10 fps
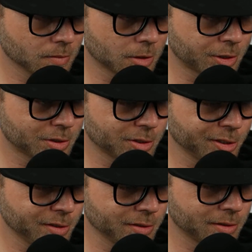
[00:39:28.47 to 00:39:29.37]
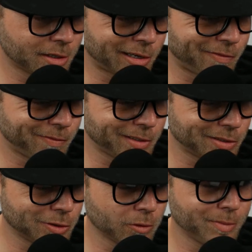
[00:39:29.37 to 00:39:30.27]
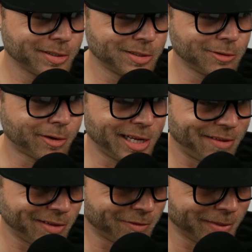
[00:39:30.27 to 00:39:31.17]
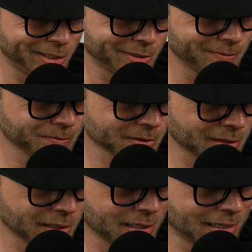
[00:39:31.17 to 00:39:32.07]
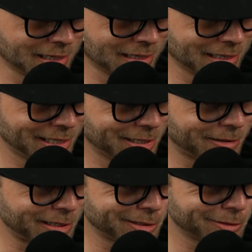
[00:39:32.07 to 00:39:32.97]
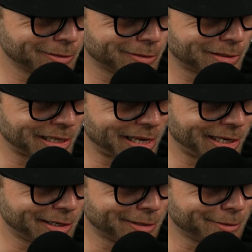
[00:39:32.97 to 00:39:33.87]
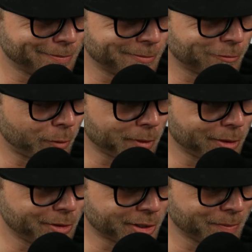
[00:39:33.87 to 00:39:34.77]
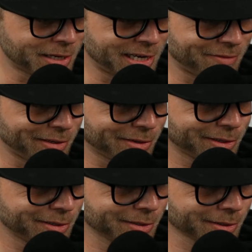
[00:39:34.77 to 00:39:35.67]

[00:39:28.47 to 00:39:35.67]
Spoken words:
Understood? If this is your business, you already have the information. Here I used a formula to combine everything.